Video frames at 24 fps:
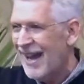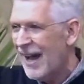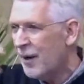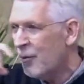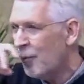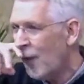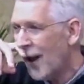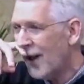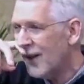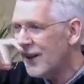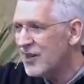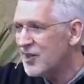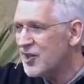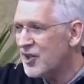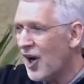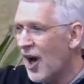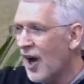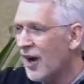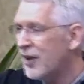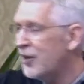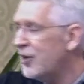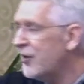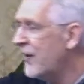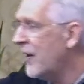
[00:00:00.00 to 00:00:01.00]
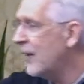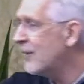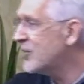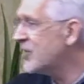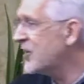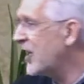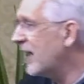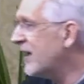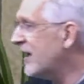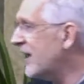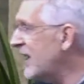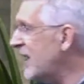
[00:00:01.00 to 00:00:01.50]
And while he's talking to them,
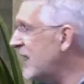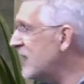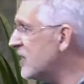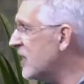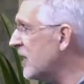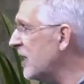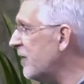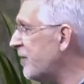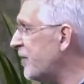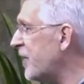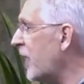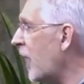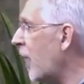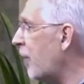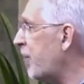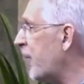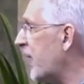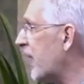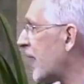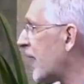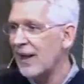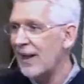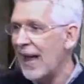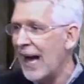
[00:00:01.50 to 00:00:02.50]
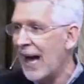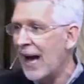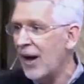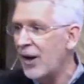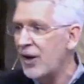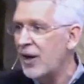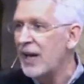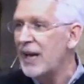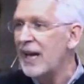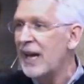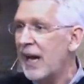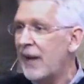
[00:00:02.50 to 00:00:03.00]
suddenly he's lifted up
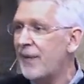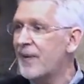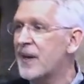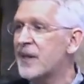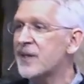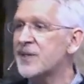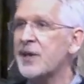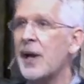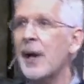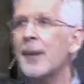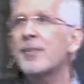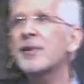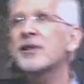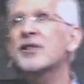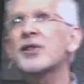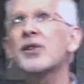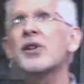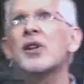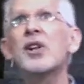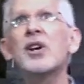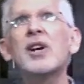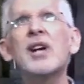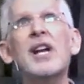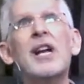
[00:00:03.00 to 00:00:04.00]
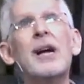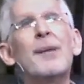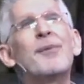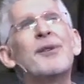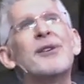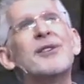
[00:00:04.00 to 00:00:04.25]
cloud, and the disciples are looking up.